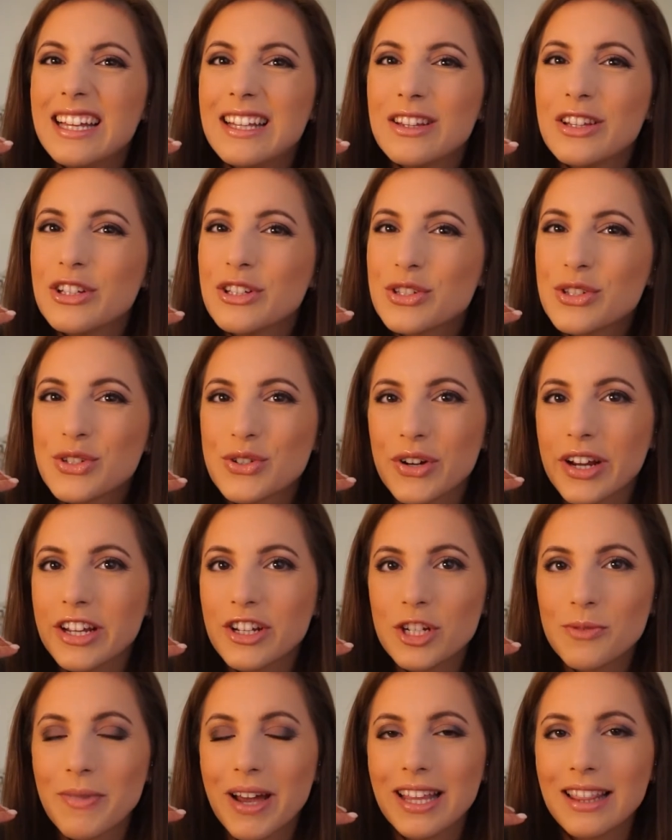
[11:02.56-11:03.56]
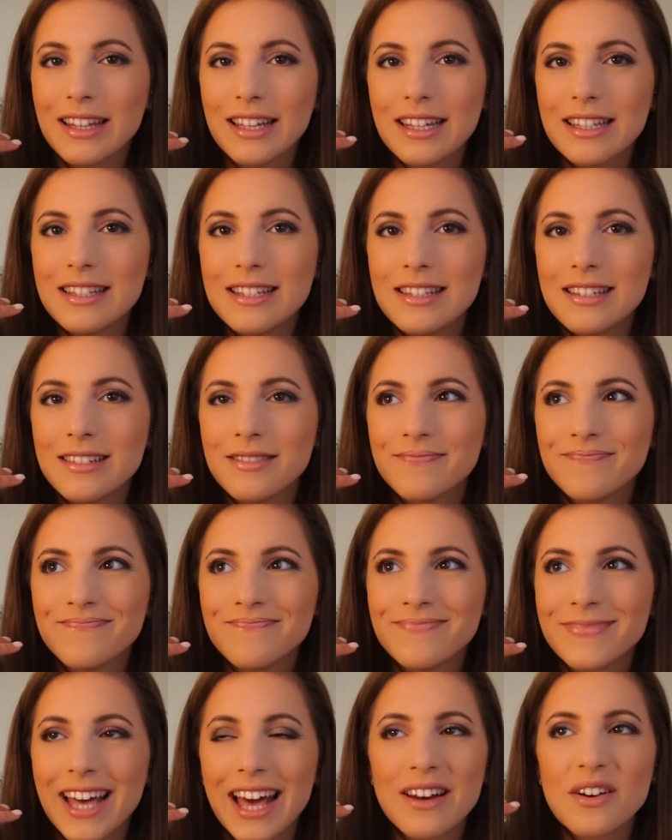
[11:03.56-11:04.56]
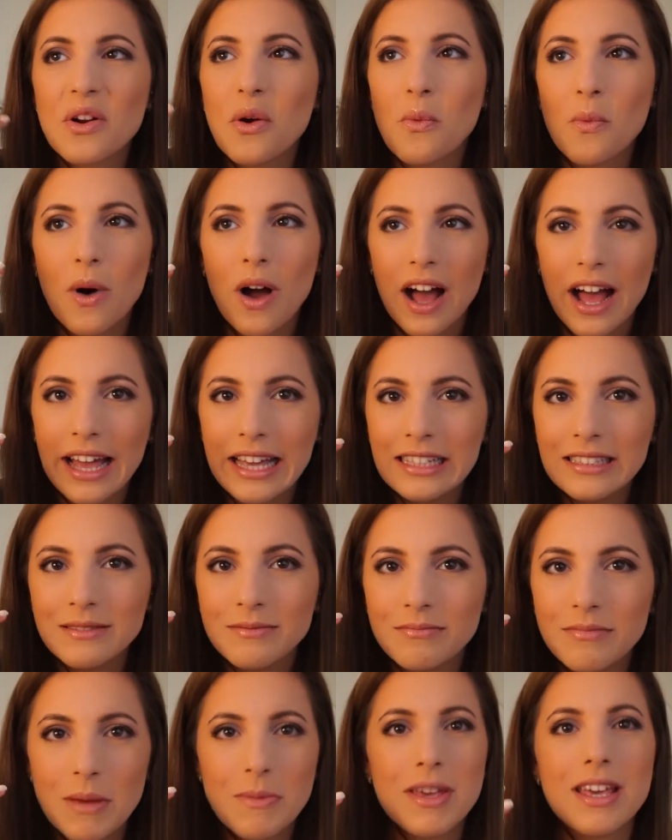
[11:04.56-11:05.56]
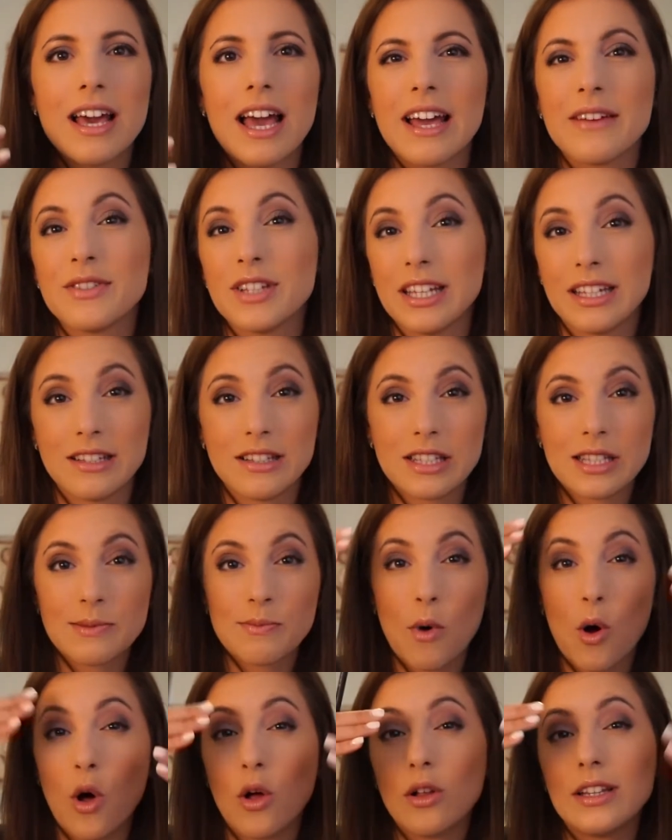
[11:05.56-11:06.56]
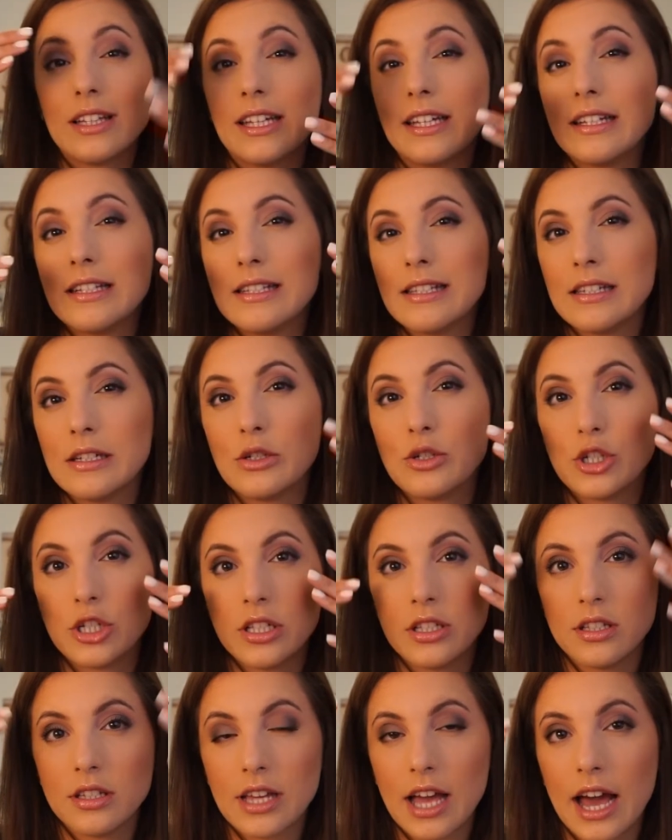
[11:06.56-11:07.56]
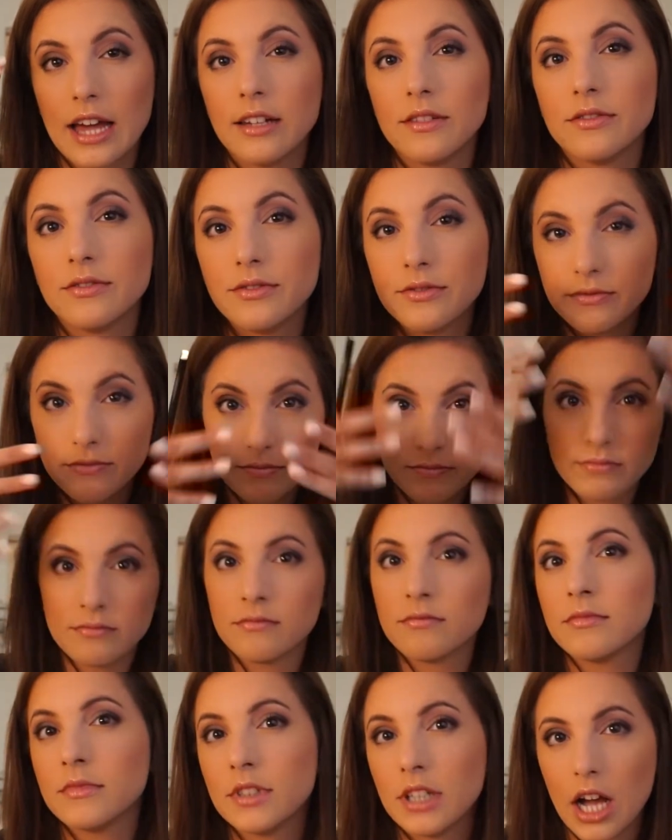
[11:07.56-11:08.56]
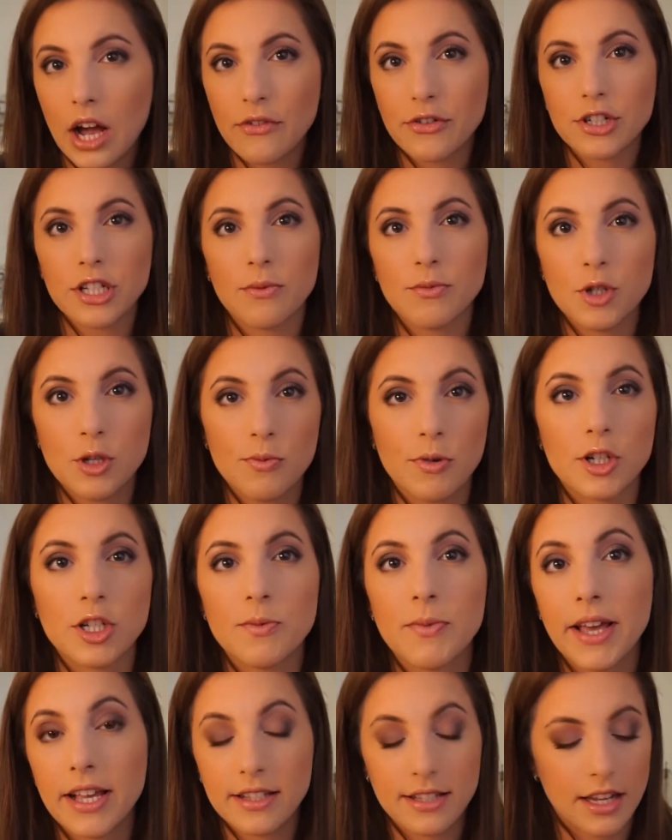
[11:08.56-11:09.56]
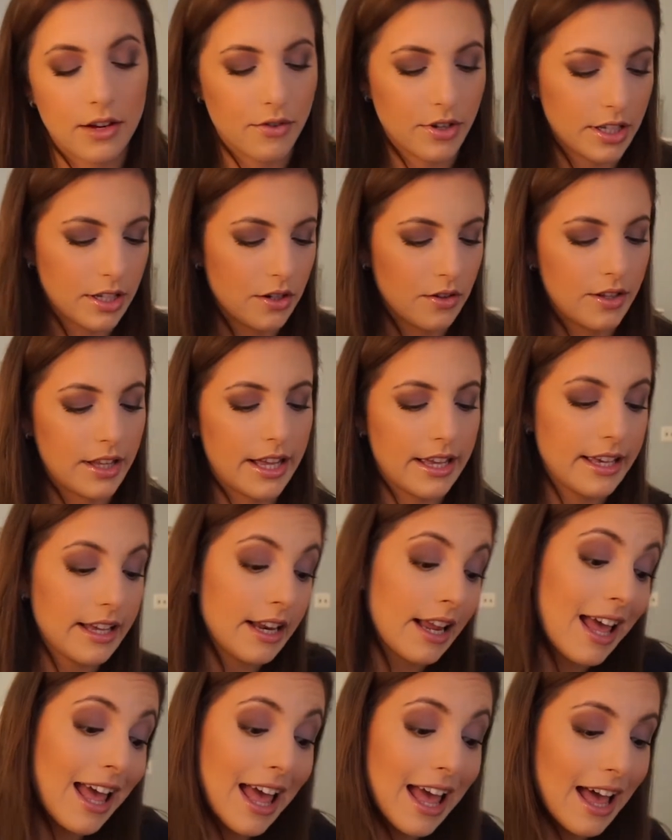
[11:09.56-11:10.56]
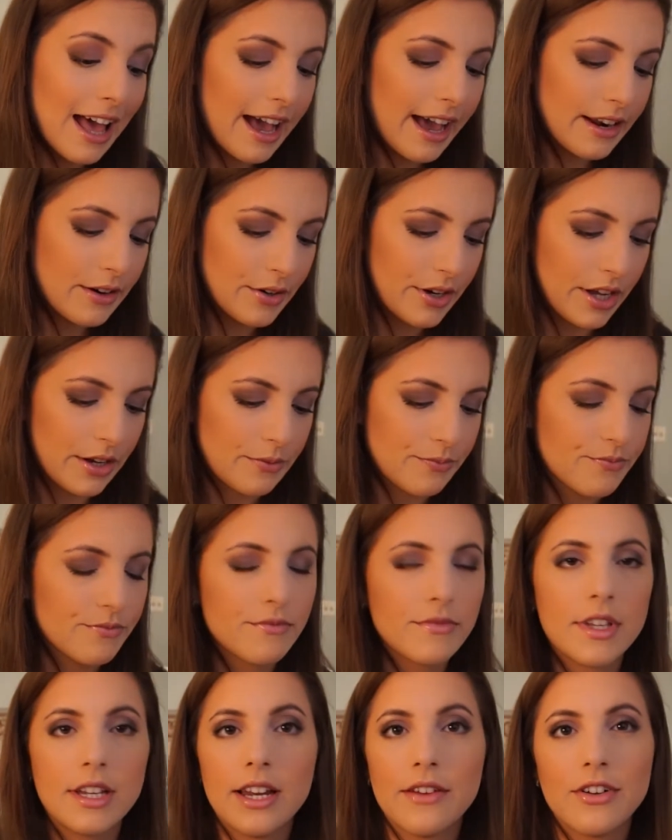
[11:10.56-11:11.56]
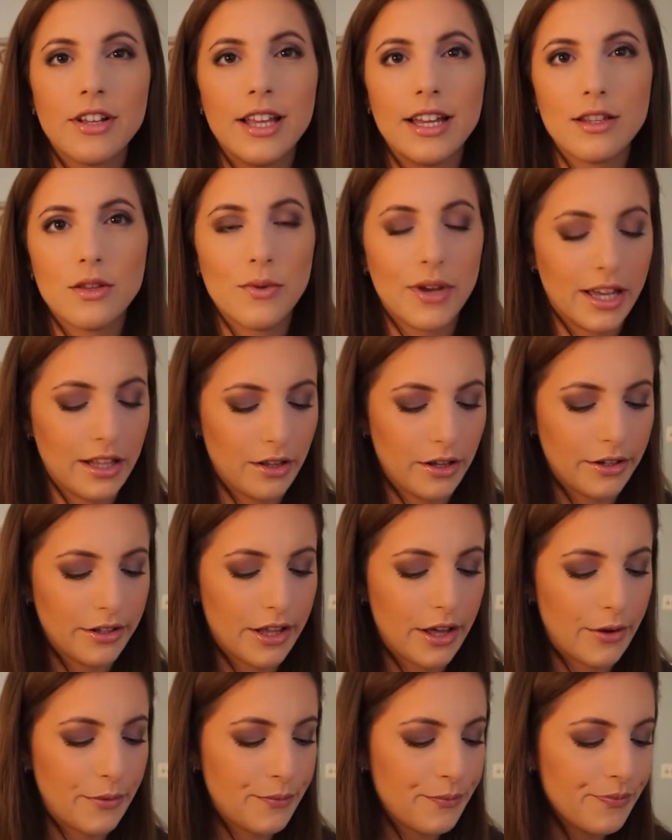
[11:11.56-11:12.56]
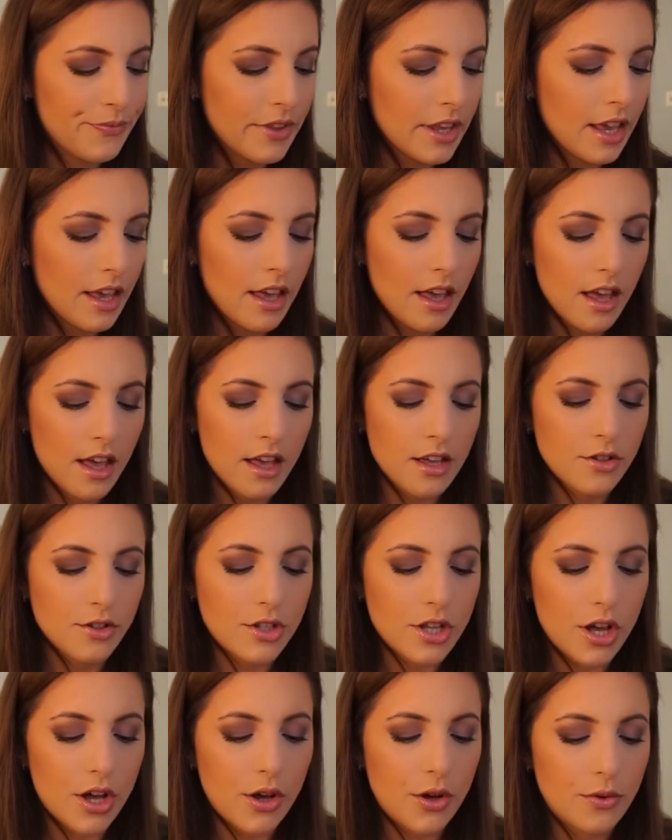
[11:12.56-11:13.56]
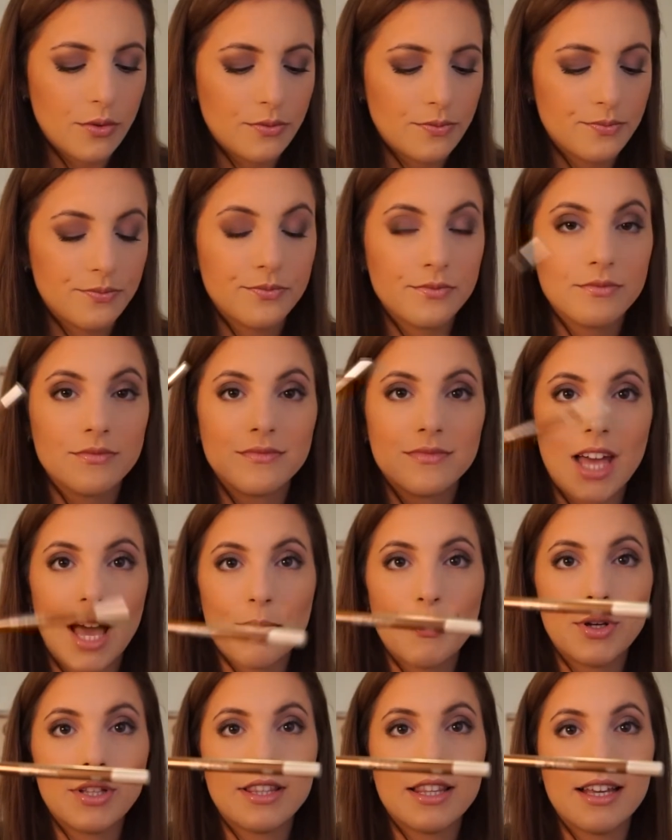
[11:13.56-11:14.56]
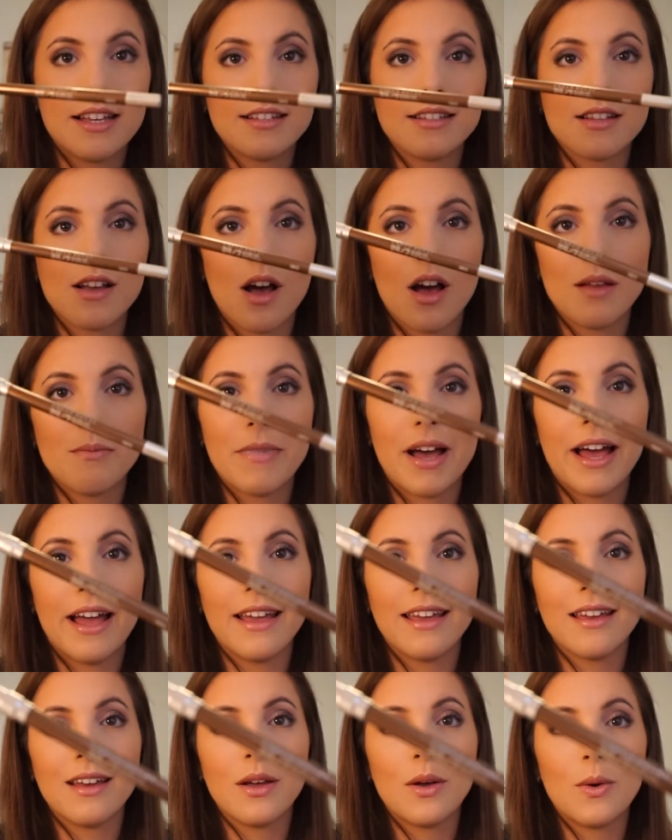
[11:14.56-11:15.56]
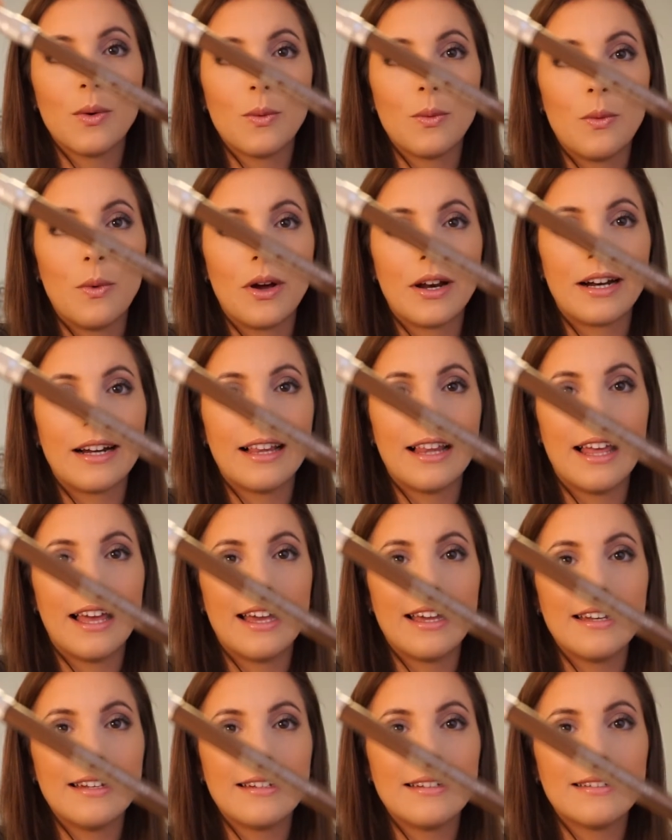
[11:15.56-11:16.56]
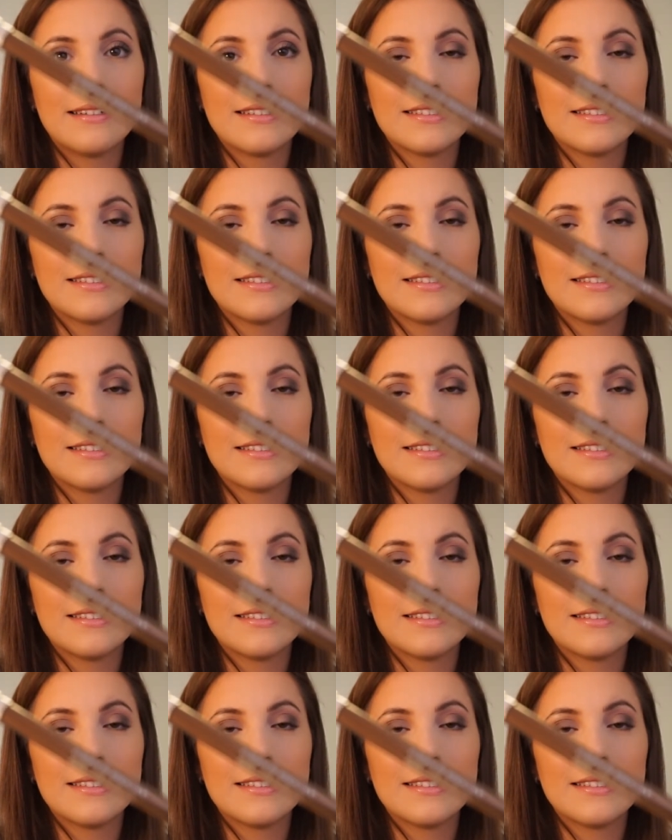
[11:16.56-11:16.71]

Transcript: looks strange on my lids. I don't know why. Maybe I have like small lids and it just kind of covers up too much space and I really don't like it. I don't know. I never liked the way it looked though. So I put this on my waterline,